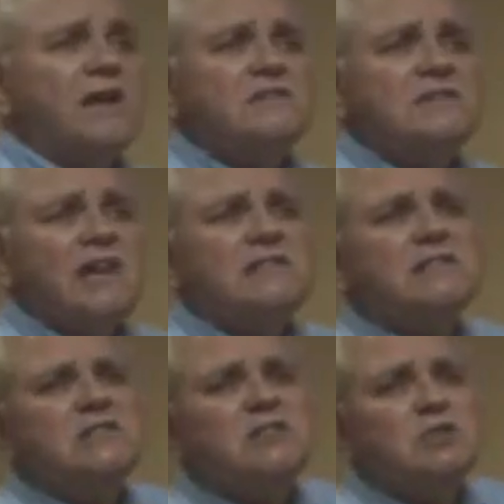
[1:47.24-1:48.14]
waves
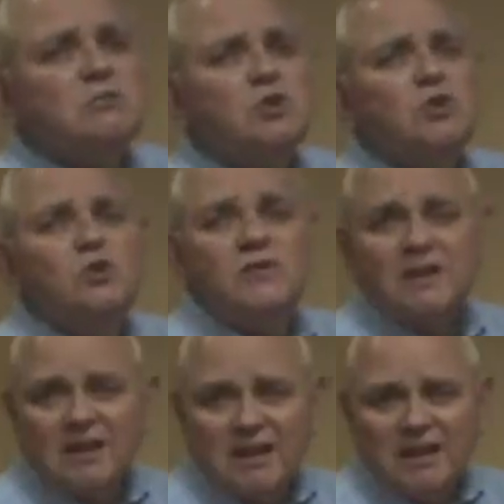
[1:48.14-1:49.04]
nice and smooth
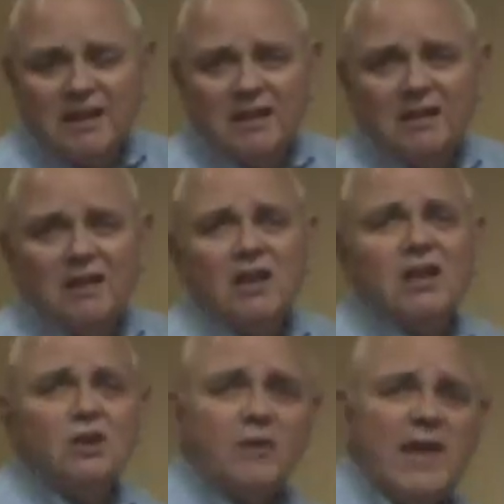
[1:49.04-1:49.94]
and clean?
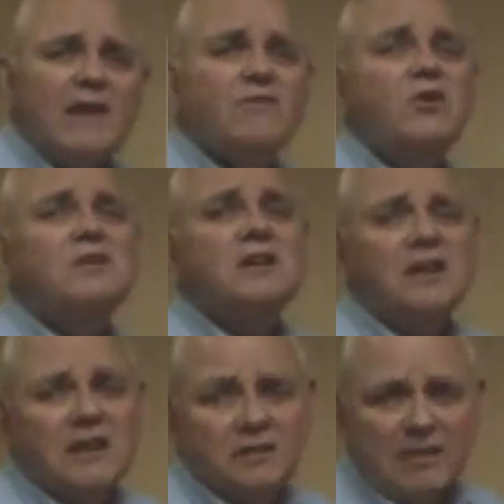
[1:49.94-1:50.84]
Do we have good
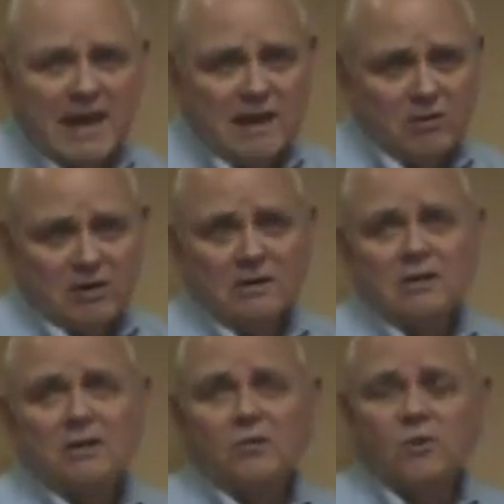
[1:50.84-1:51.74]
clean power
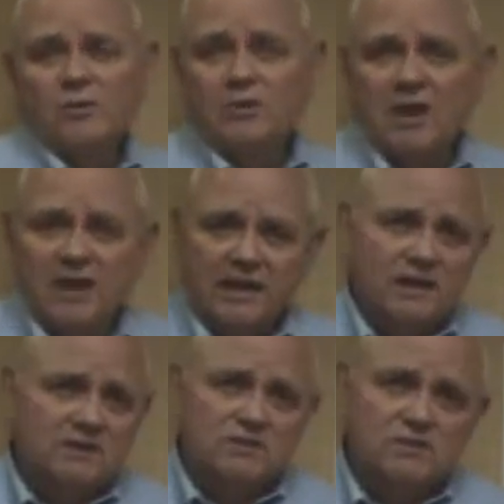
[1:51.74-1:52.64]
we're applying in
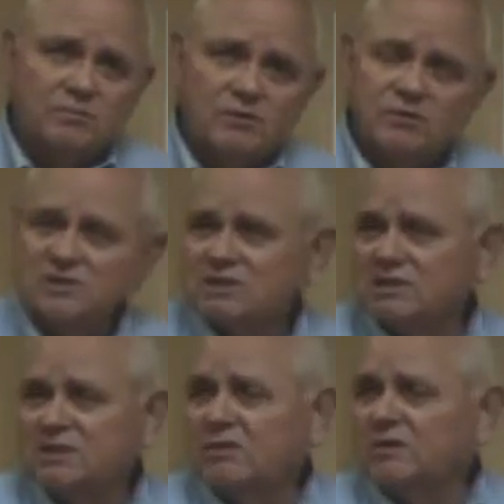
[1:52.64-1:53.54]
our distribution
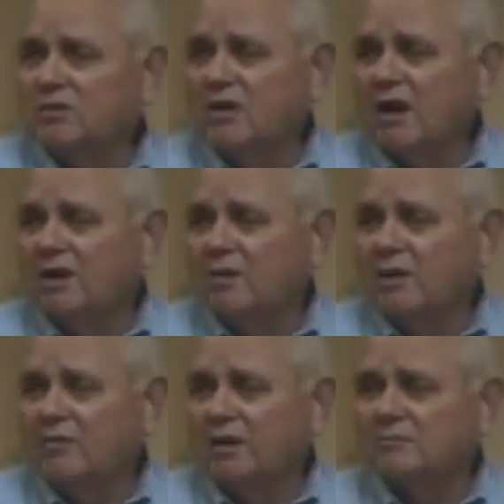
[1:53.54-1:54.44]
system into our
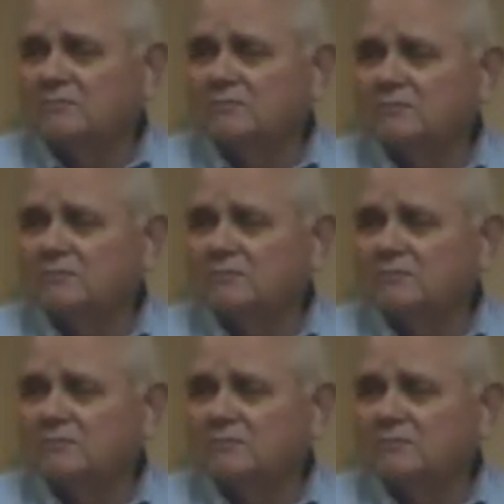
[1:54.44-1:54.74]
equipment?